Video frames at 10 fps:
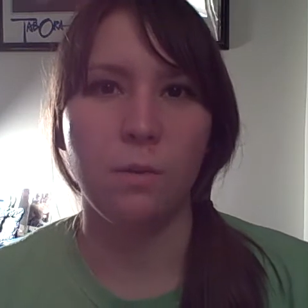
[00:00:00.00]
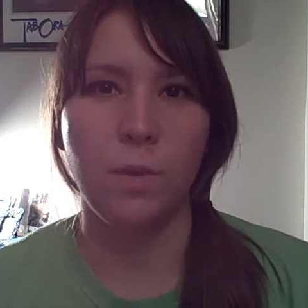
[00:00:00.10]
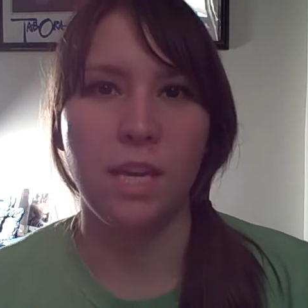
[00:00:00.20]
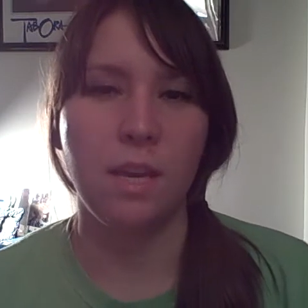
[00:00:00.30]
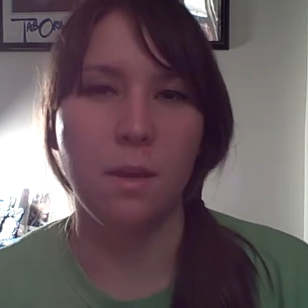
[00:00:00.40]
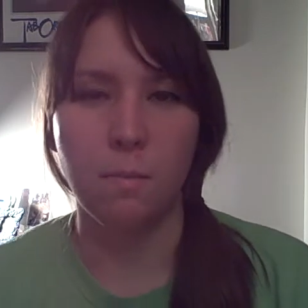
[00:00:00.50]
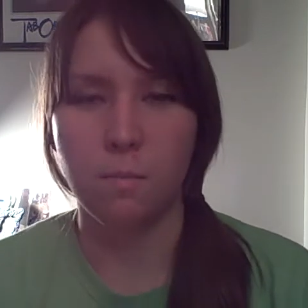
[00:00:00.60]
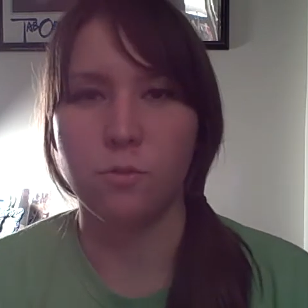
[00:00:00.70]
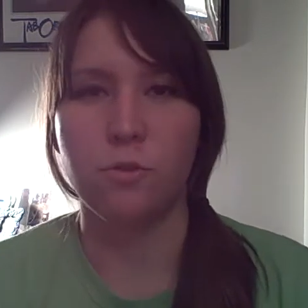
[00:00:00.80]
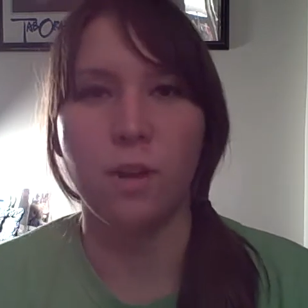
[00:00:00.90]
we keep
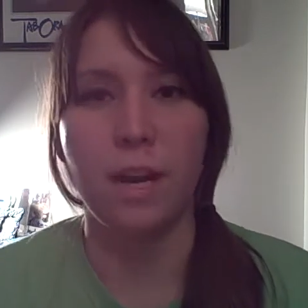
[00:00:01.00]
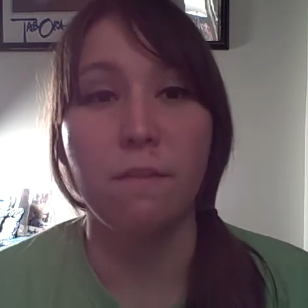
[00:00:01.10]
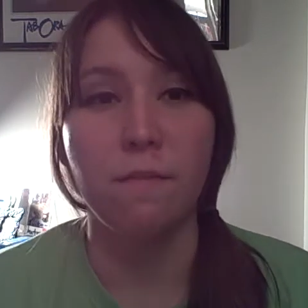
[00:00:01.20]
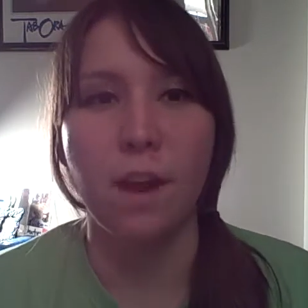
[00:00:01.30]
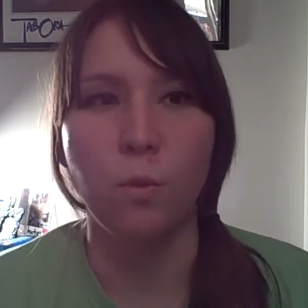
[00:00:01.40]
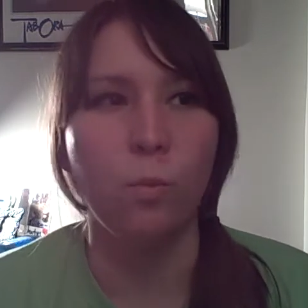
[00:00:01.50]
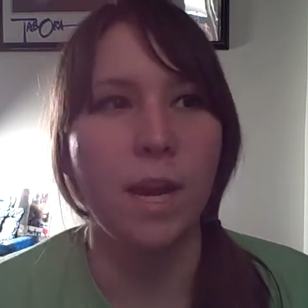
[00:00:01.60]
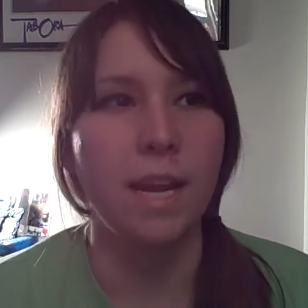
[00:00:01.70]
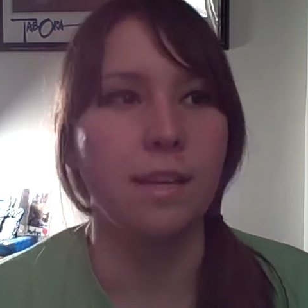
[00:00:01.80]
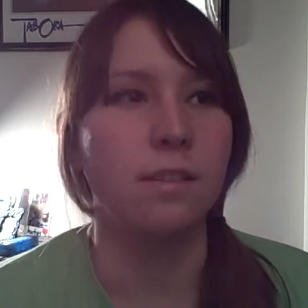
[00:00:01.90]
trying to find
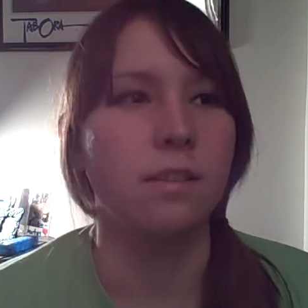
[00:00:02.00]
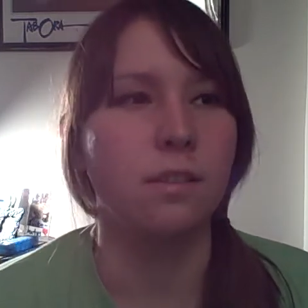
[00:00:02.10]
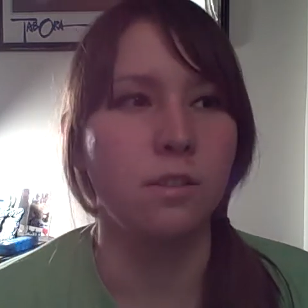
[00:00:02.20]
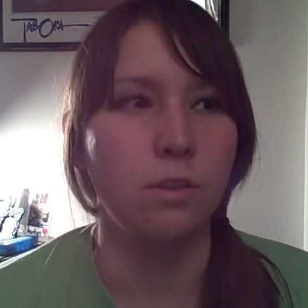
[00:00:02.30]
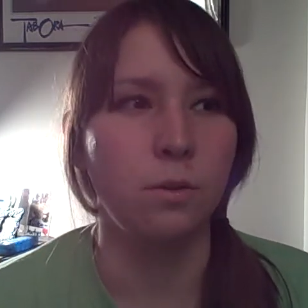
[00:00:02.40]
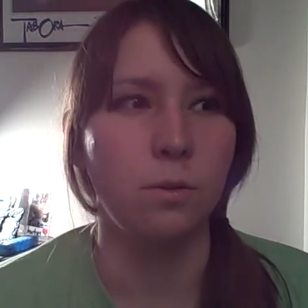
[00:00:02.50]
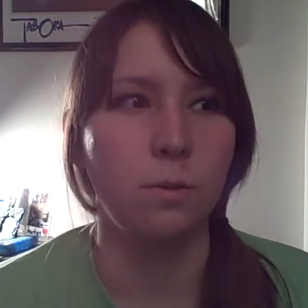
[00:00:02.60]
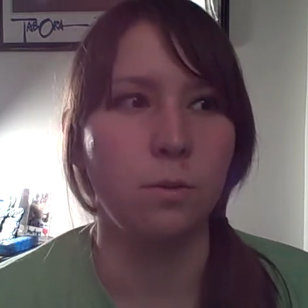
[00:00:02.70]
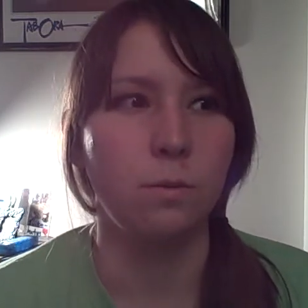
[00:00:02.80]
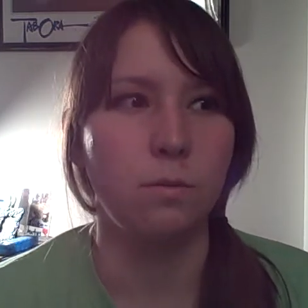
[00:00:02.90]
ways to
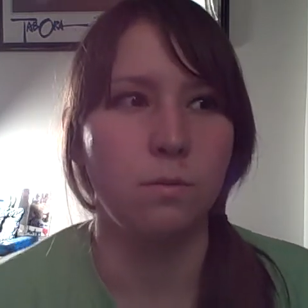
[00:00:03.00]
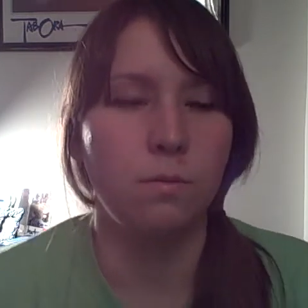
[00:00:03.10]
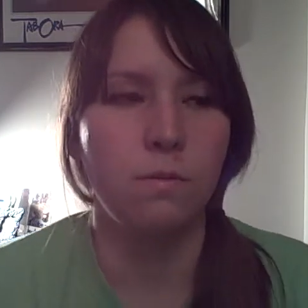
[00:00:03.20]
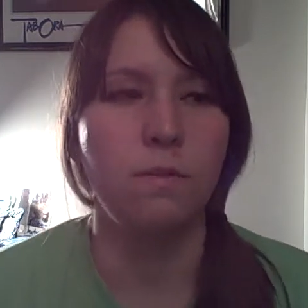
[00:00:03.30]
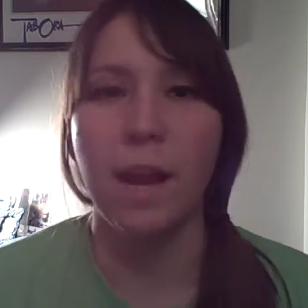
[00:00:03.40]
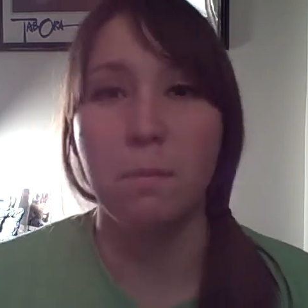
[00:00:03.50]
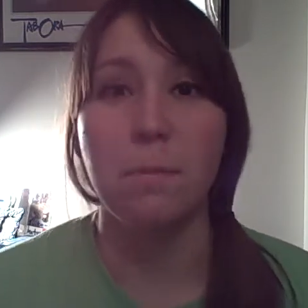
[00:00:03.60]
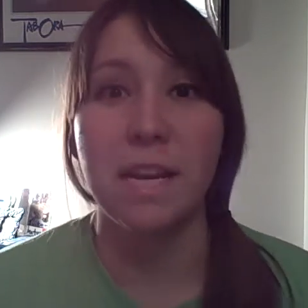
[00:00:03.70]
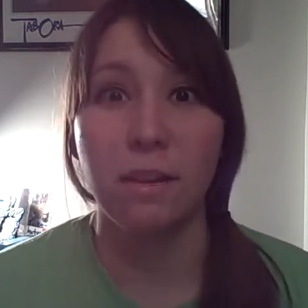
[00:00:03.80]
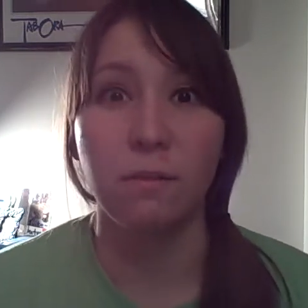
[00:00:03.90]
find
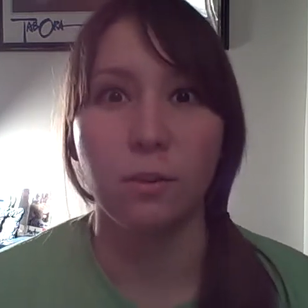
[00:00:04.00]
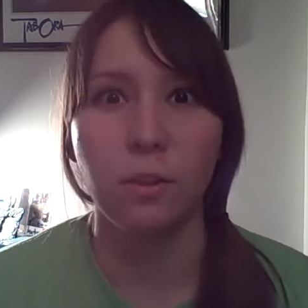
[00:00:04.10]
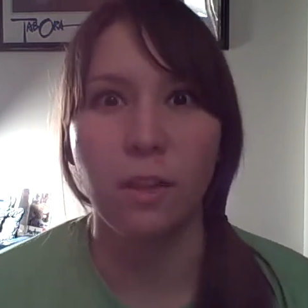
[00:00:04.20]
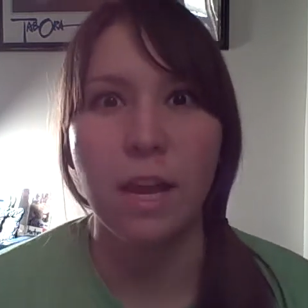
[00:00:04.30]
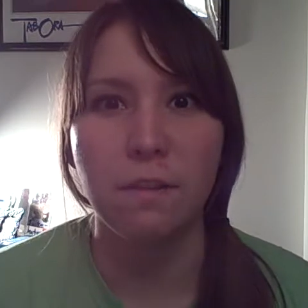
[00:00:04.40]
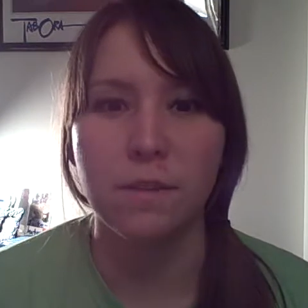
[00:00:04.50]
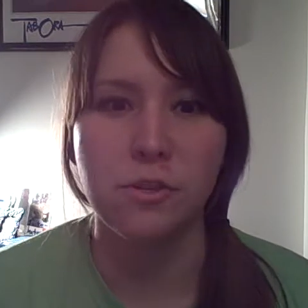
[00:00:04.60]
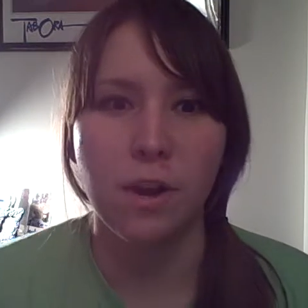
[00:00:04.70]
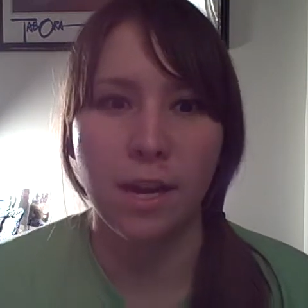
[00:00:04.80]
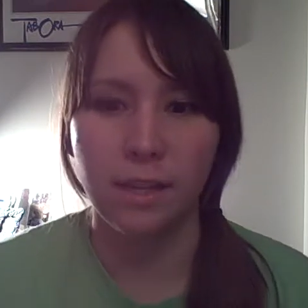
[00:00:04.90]
meaning for life and
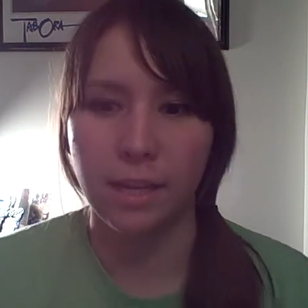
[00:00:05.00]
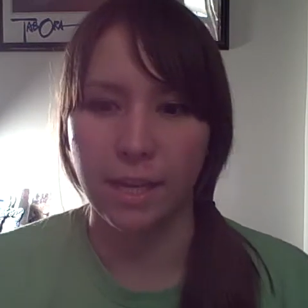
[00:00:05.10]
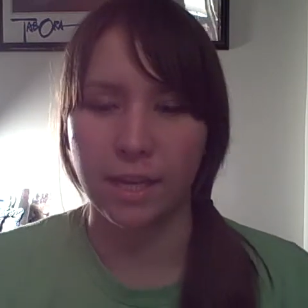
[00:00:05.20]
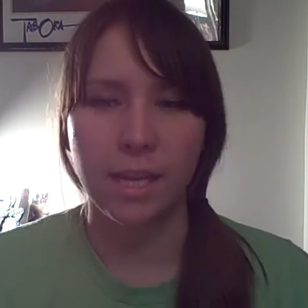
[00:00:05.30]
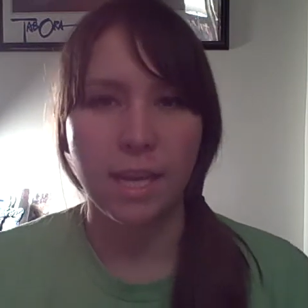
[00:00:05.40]
try to, like,